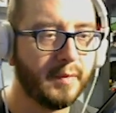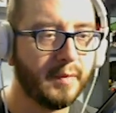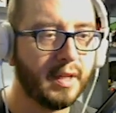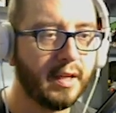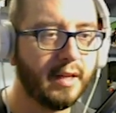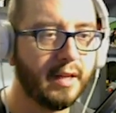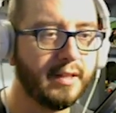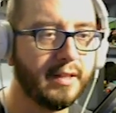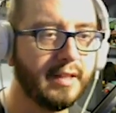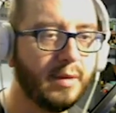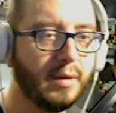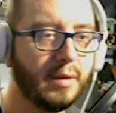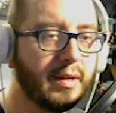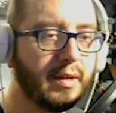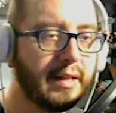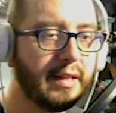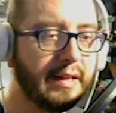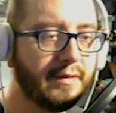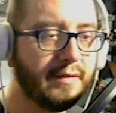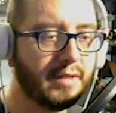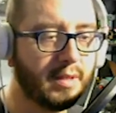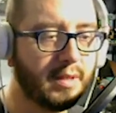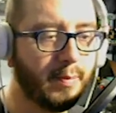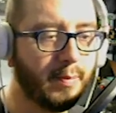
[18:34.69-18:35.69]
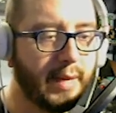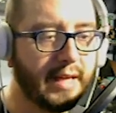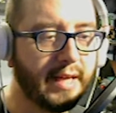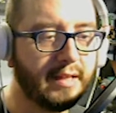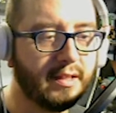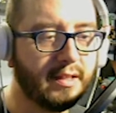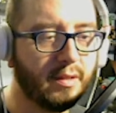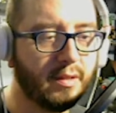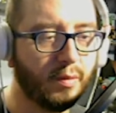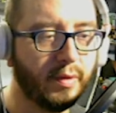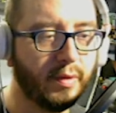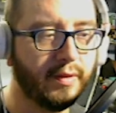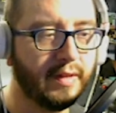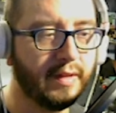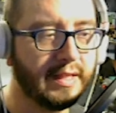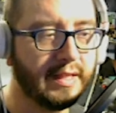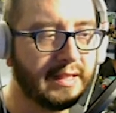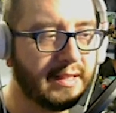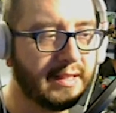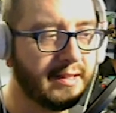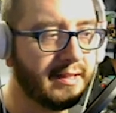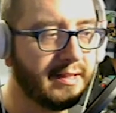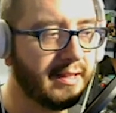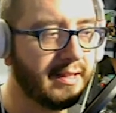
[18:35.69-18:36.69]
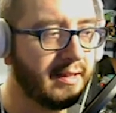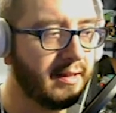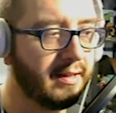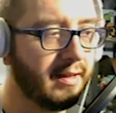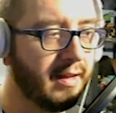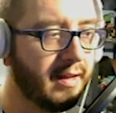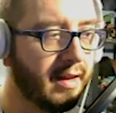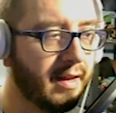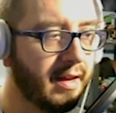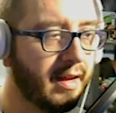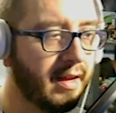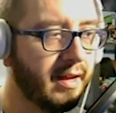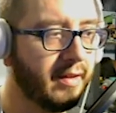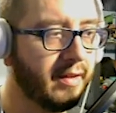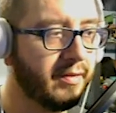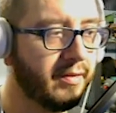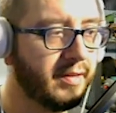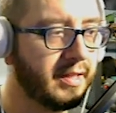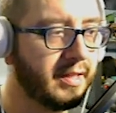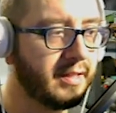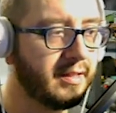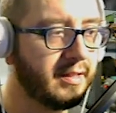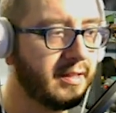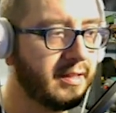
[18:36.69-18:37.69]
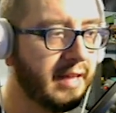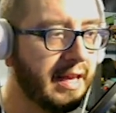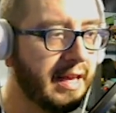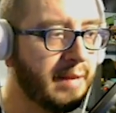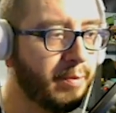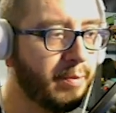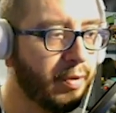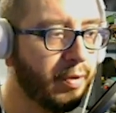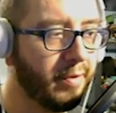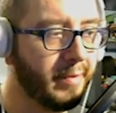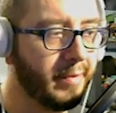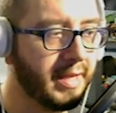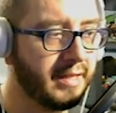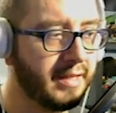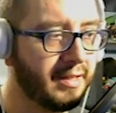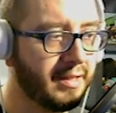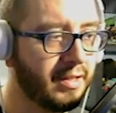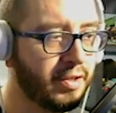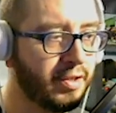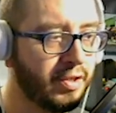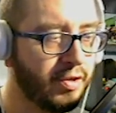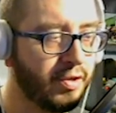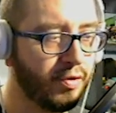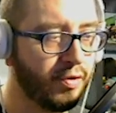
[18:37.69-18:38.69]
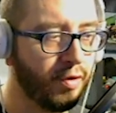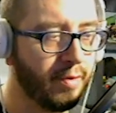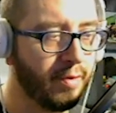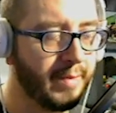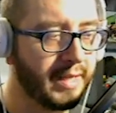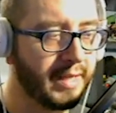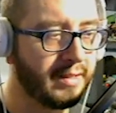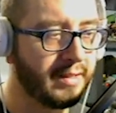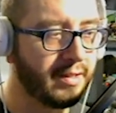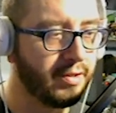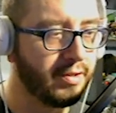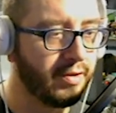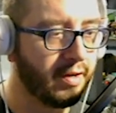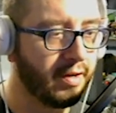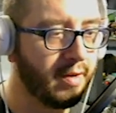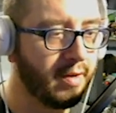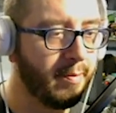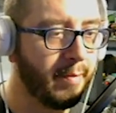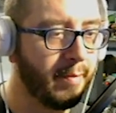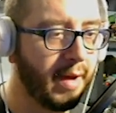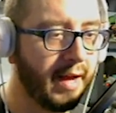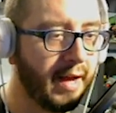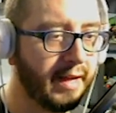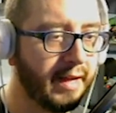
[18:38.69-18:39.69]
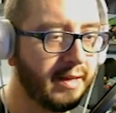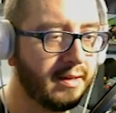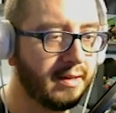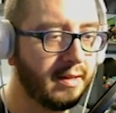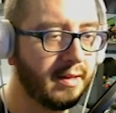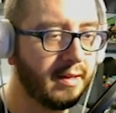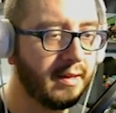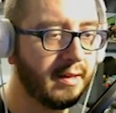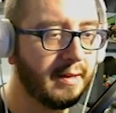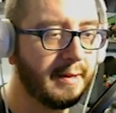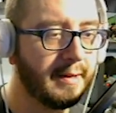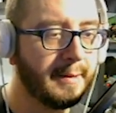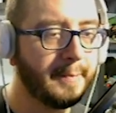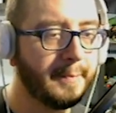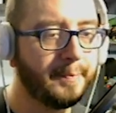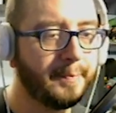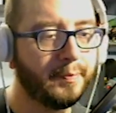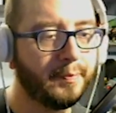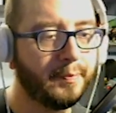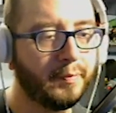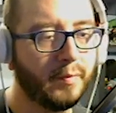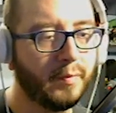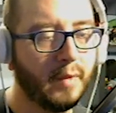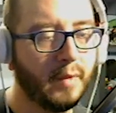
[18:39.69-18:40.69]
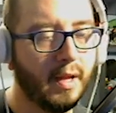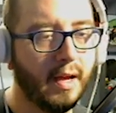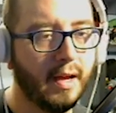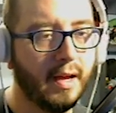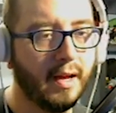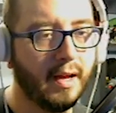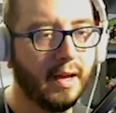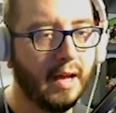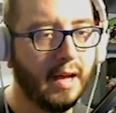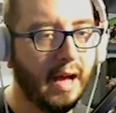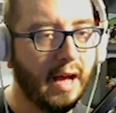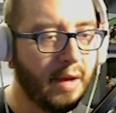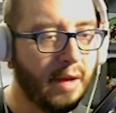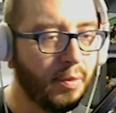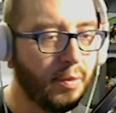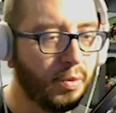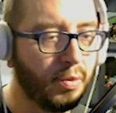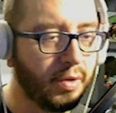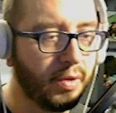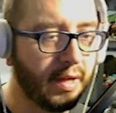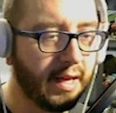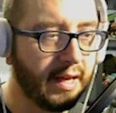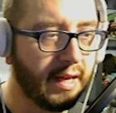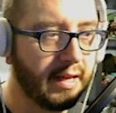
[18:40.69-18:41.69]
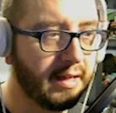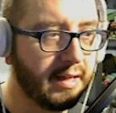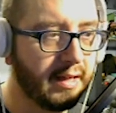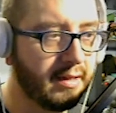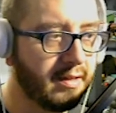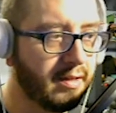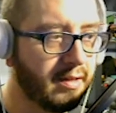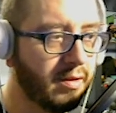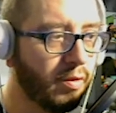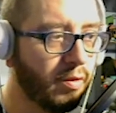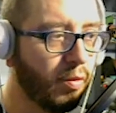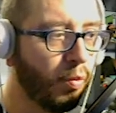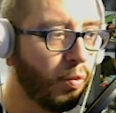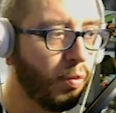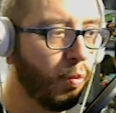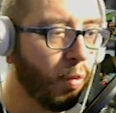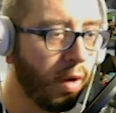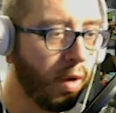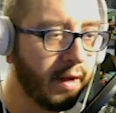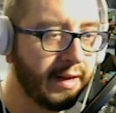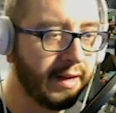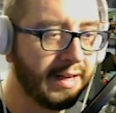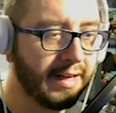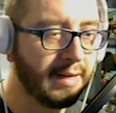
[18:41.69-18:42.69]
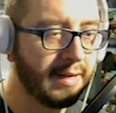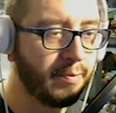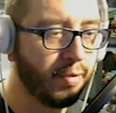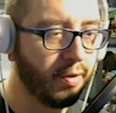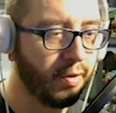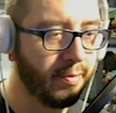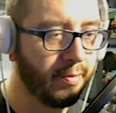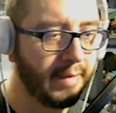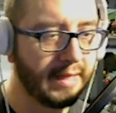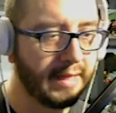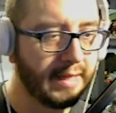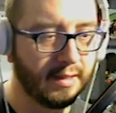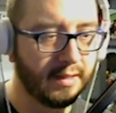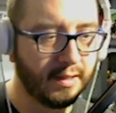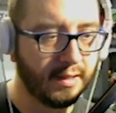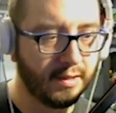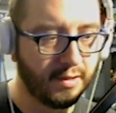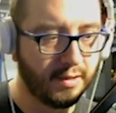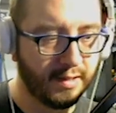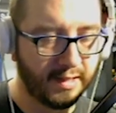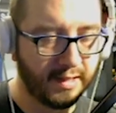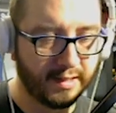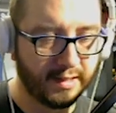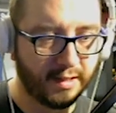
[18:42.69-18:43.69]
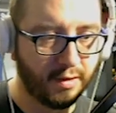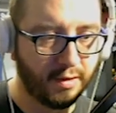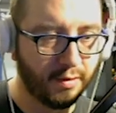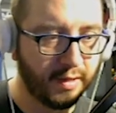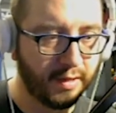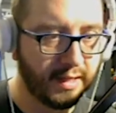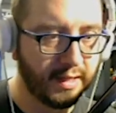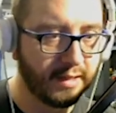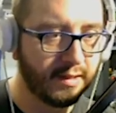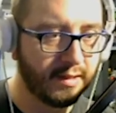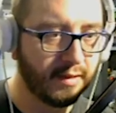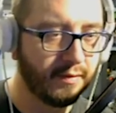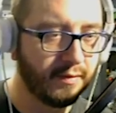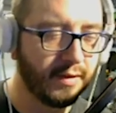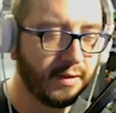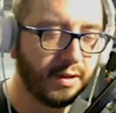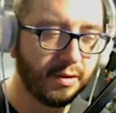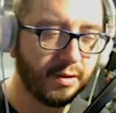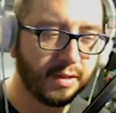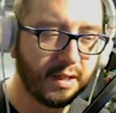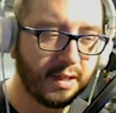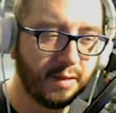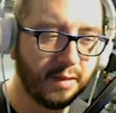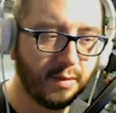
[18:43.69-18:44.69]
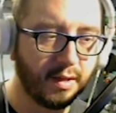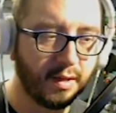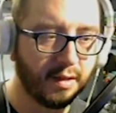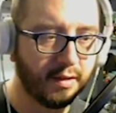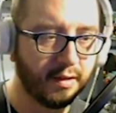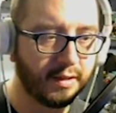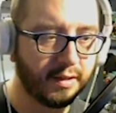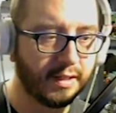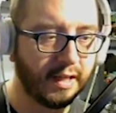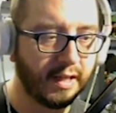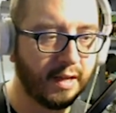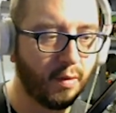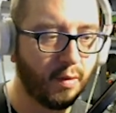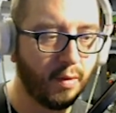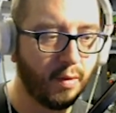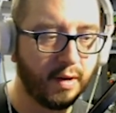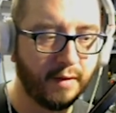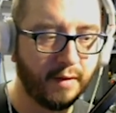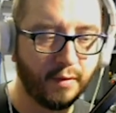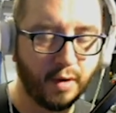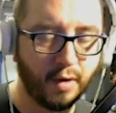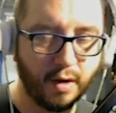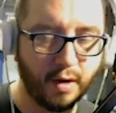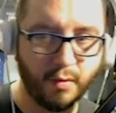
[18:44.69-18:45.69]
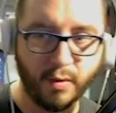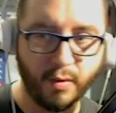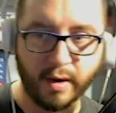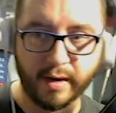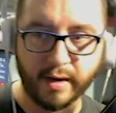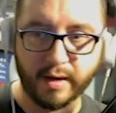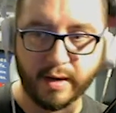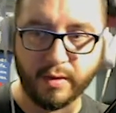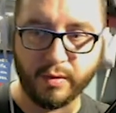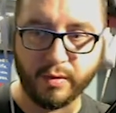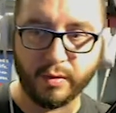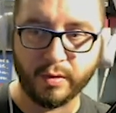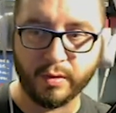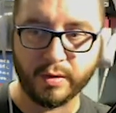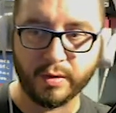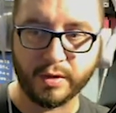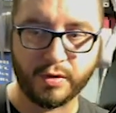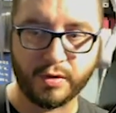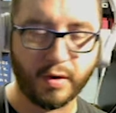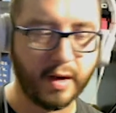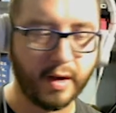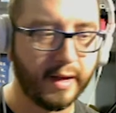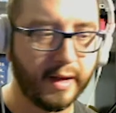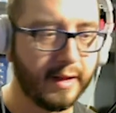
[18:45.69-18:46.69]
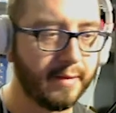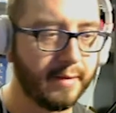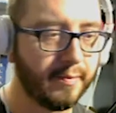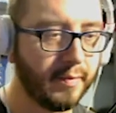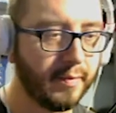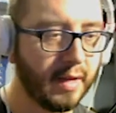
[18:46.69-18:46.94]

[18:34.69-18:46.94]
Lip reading: Because I want to leave a space so when this is this input message and door message are combined, I will get one input message that's cohesive. And you'll see what it looks like whenever I run it through and try it.